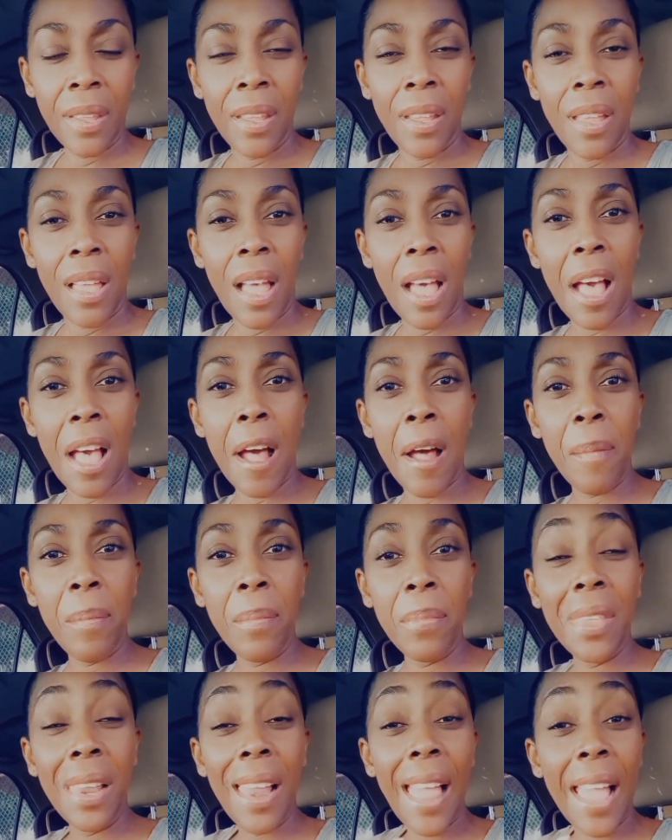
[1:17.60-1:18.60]

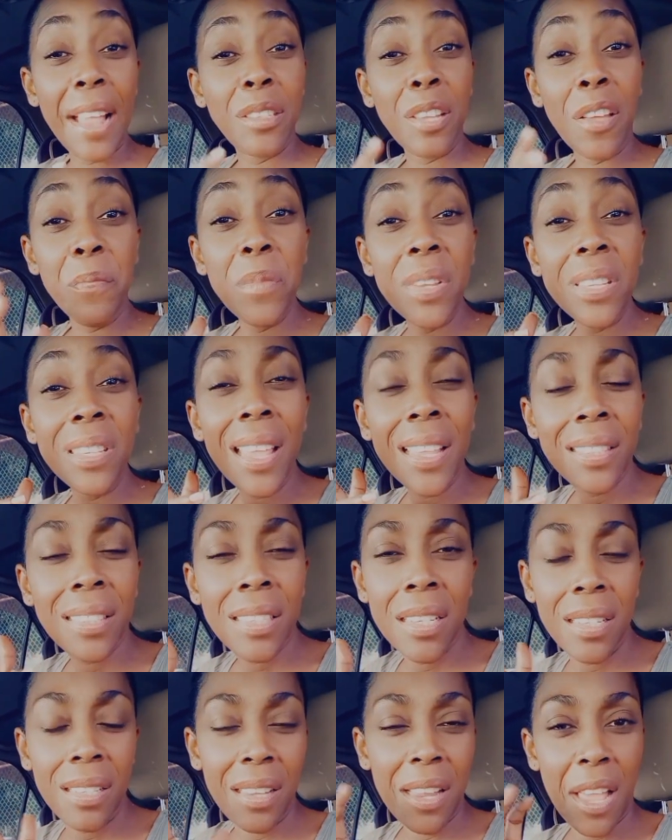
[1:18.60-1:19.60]
The likes of Miss
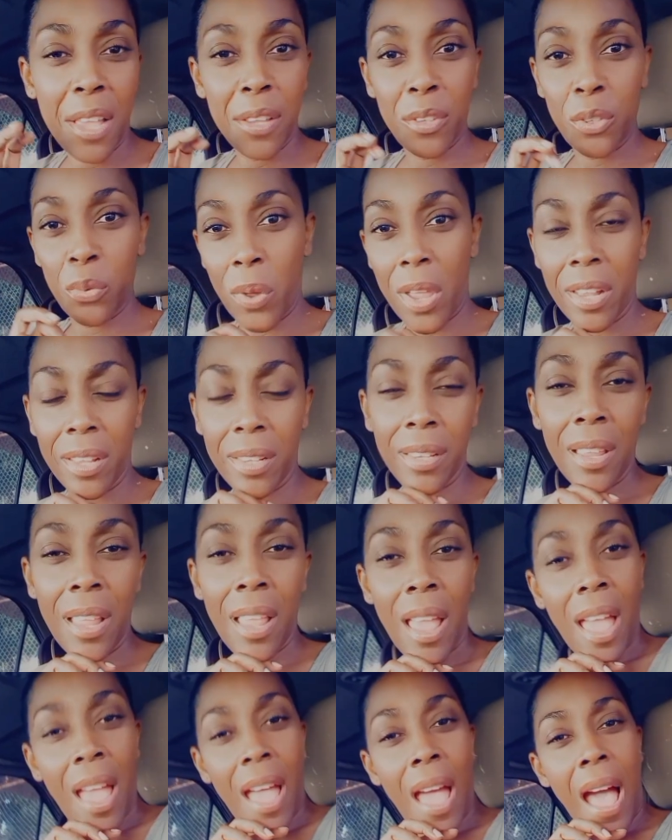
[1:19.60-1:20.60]
Hessen as well.
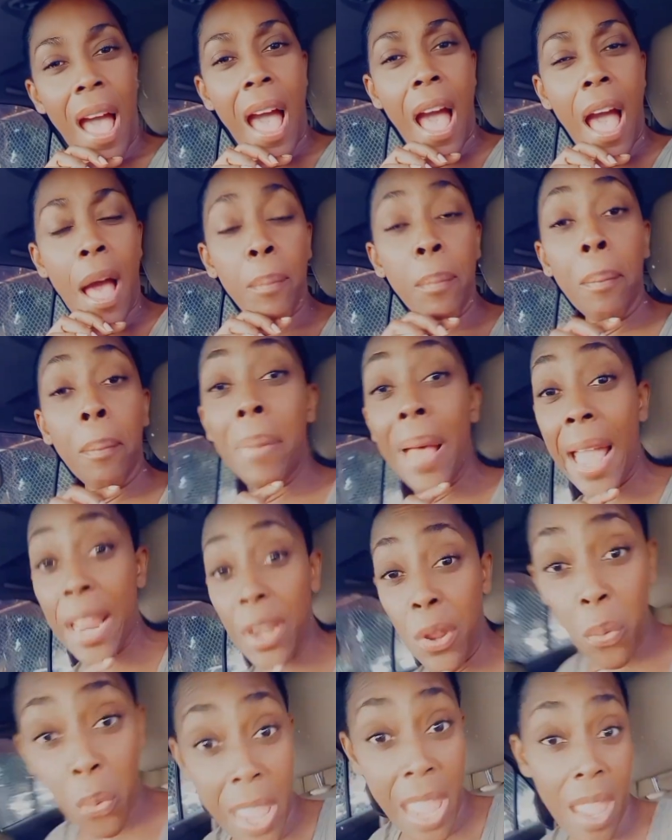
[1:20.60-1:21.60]
By
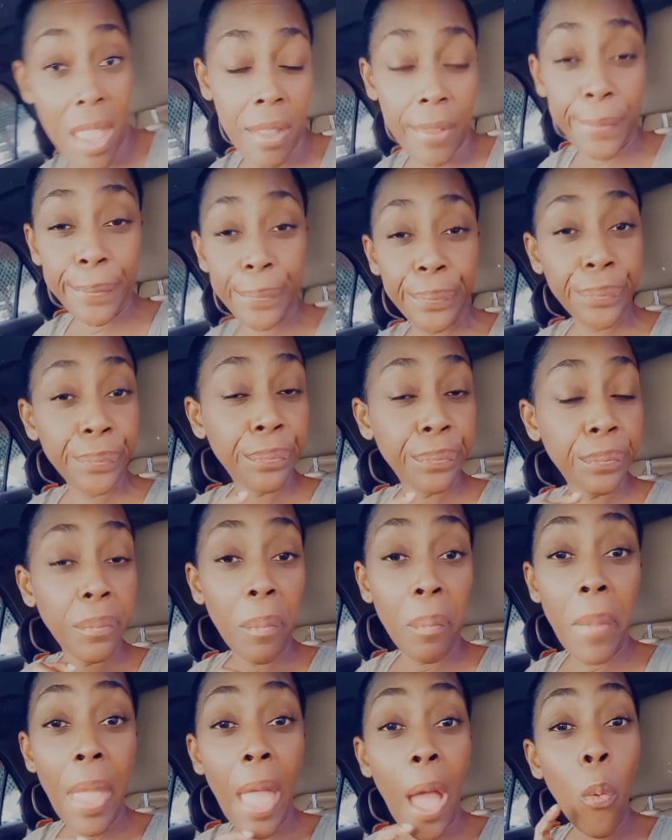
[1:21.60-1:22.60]
the way,
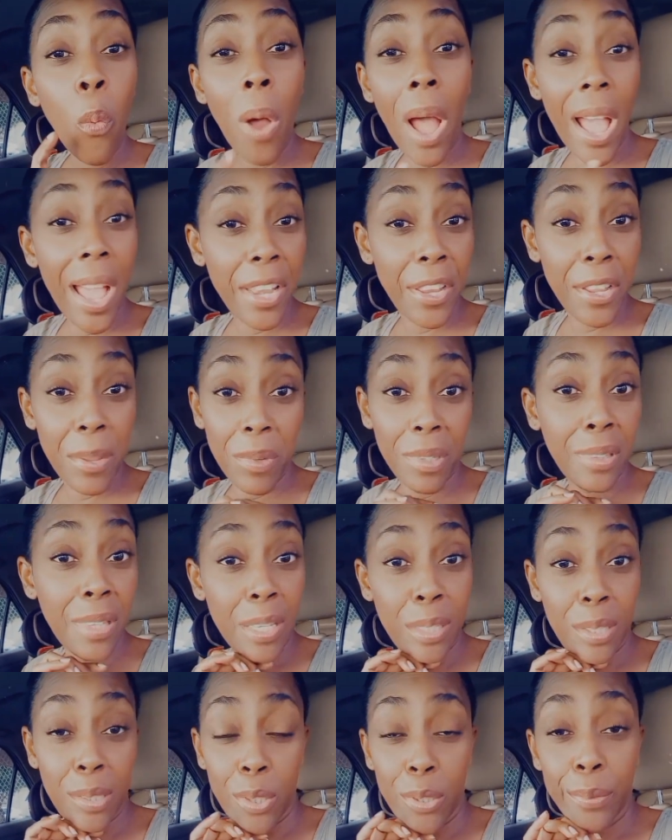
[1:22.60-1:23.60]
may I warn you, Miss
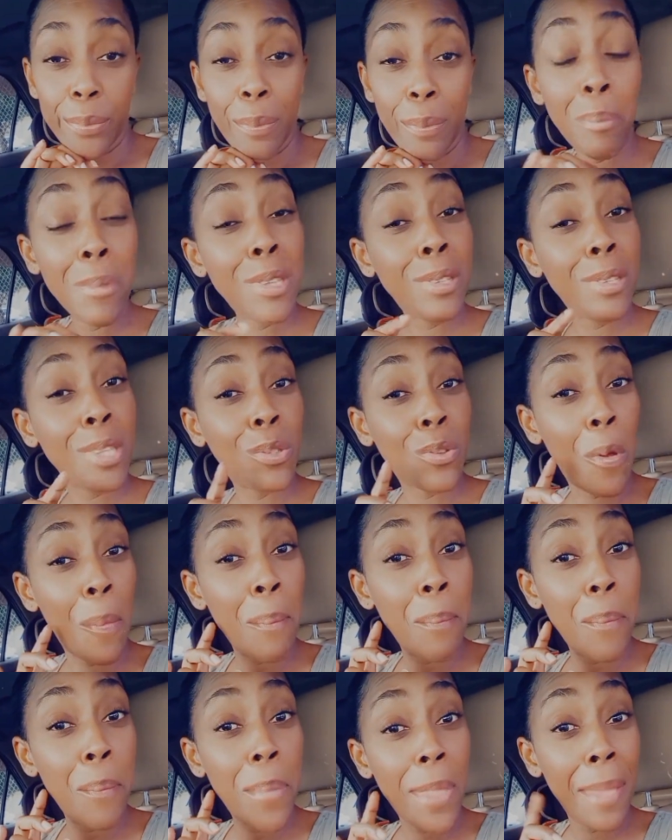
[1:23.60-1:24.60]
Hessen, missus,
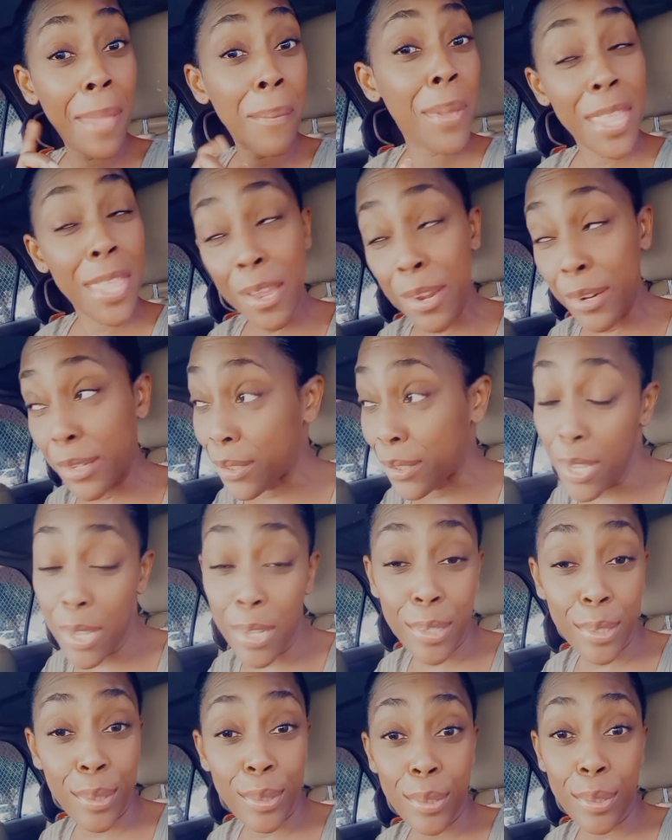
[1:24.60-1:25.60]
some baby ear
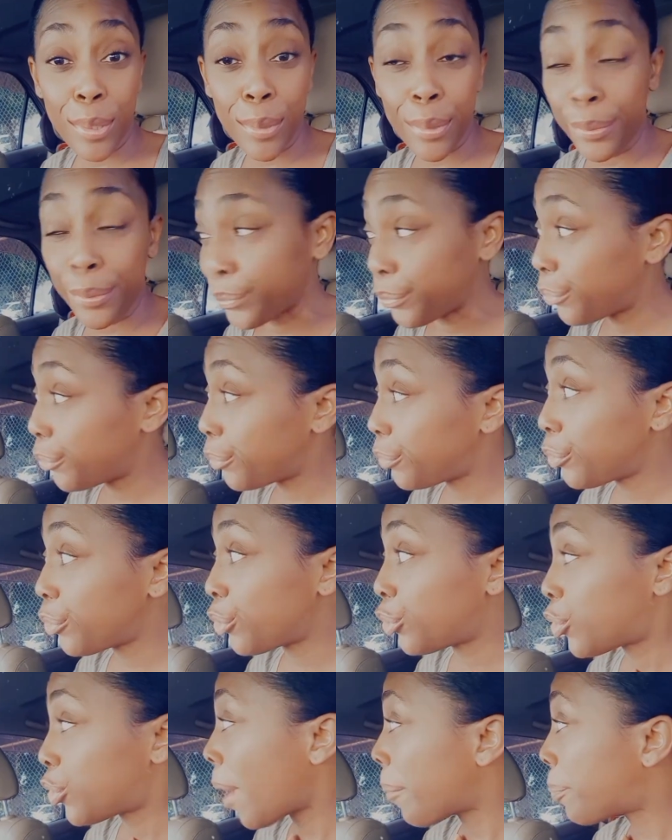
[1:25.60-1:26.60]
things
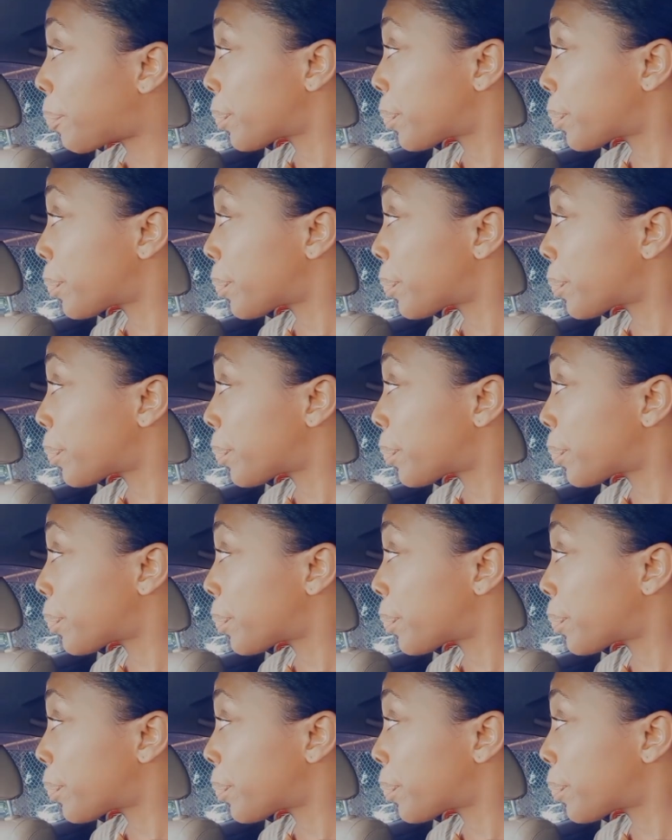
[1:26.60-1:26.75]
drop.